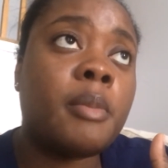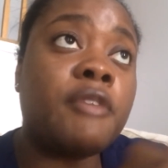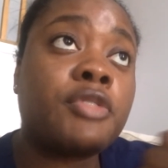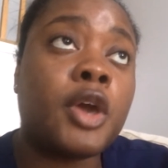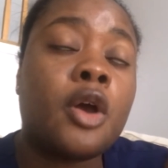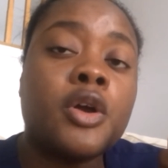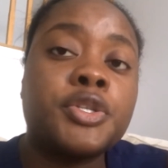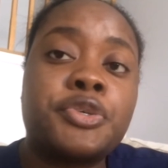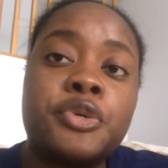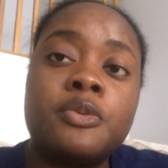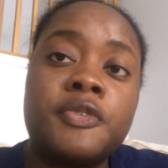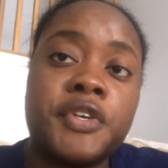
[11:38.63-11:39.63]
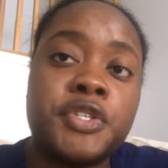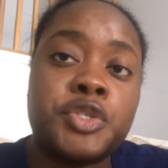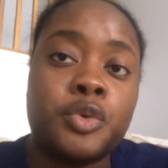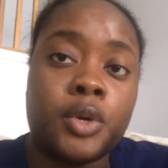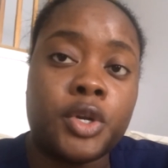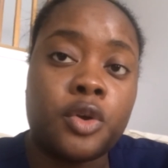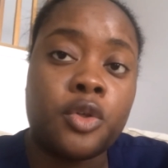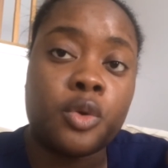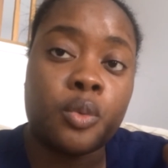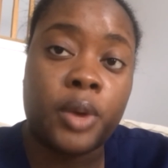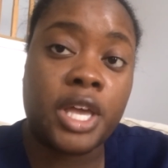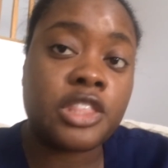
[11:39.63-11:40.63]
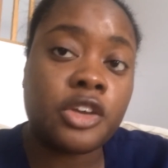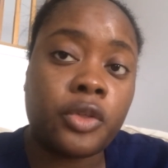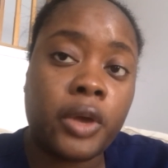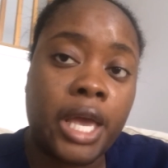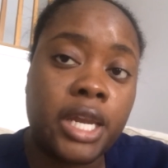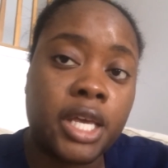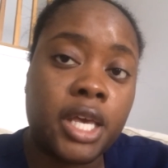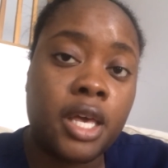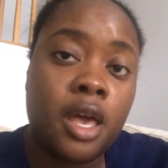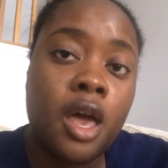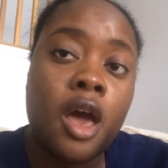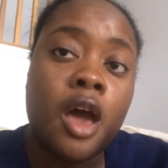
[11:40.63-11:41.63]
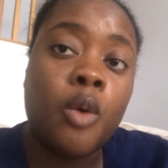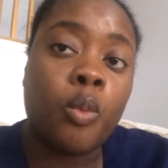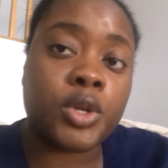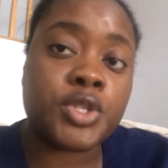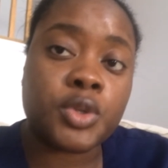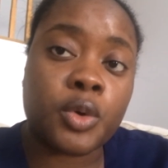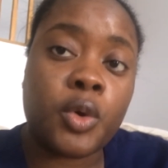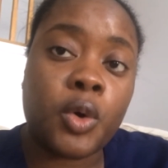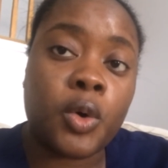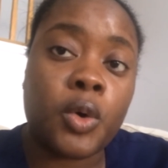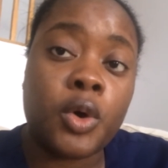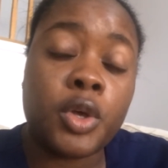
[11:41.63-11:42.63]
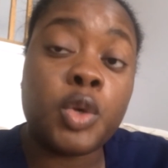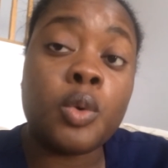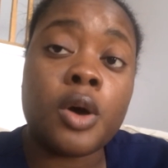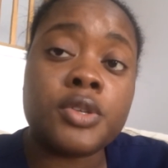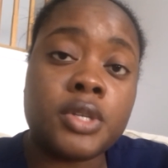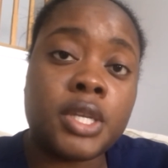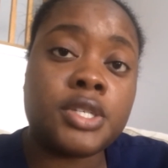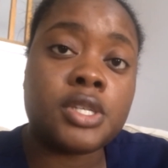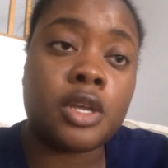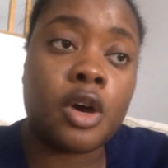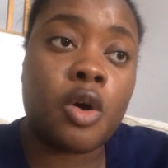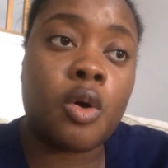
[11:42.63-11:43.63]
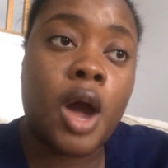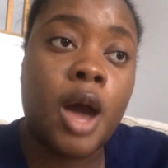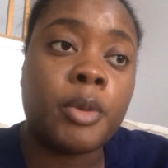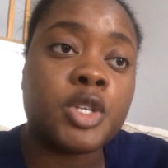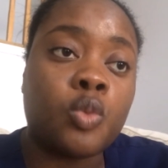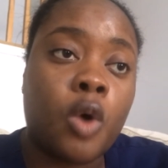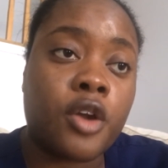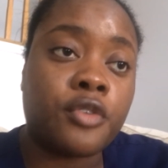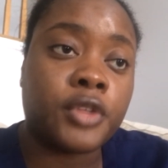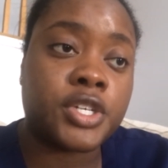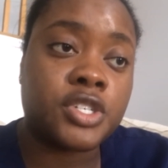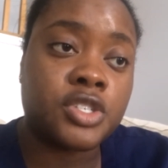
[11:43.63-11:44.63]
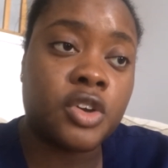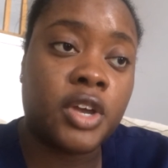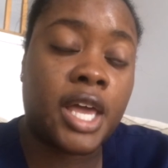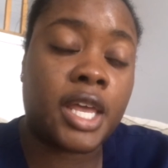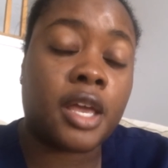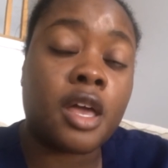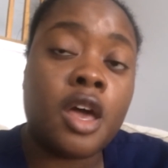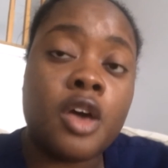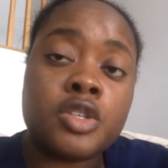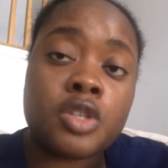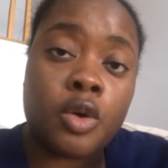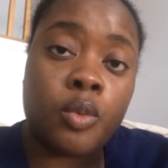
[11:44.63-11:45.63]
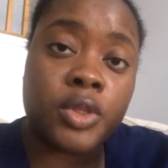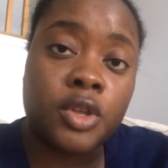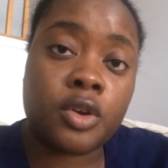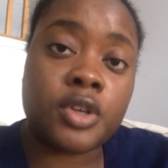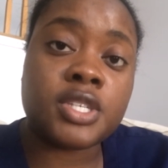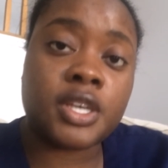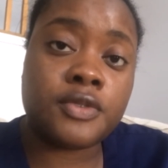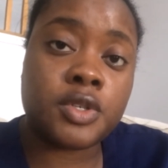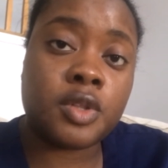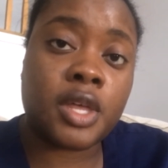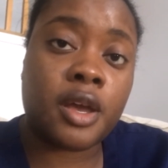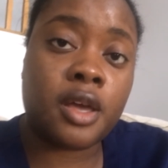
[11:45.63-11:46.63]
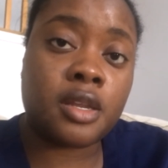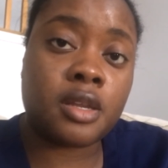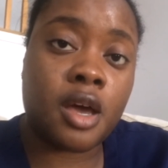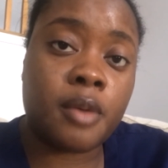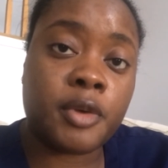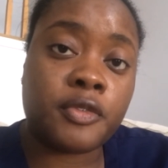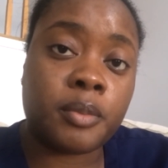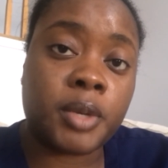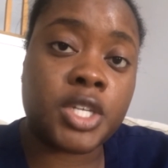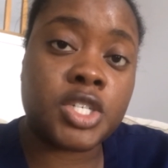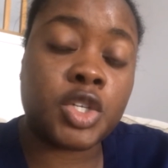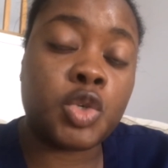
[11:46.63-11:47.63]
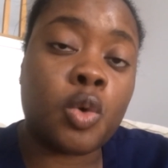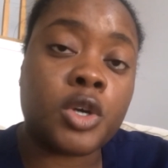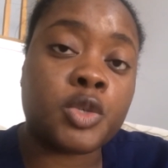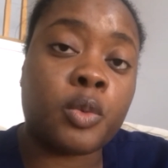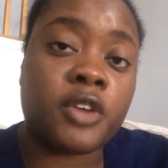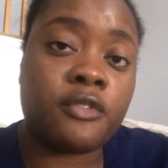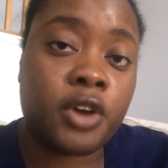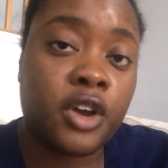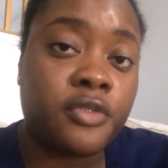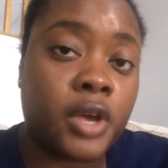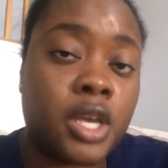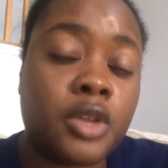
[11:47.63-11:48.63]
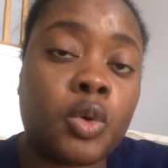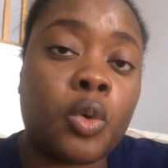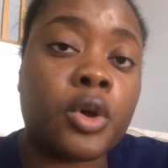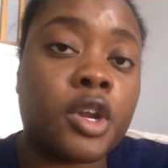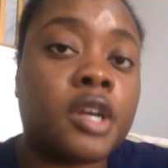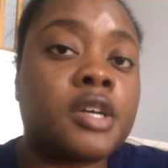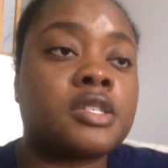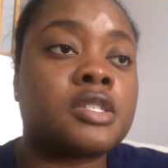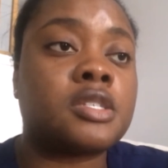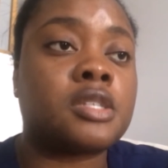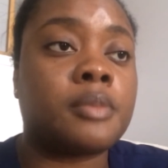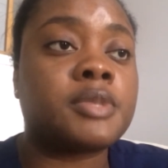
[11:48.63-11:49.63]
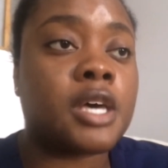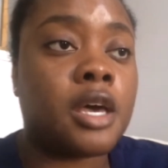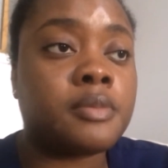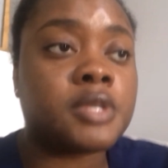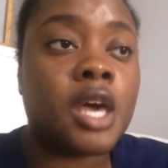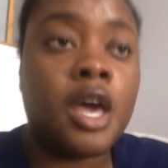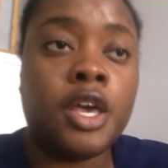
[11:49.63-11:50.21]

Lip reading: If they are on tube feeds, you want to know the rate that they're getting it and what's their goal. You also need to know how much water flushes they're getting. So when the nurse gives you that information, you also want to verify it in the order, because sometimes,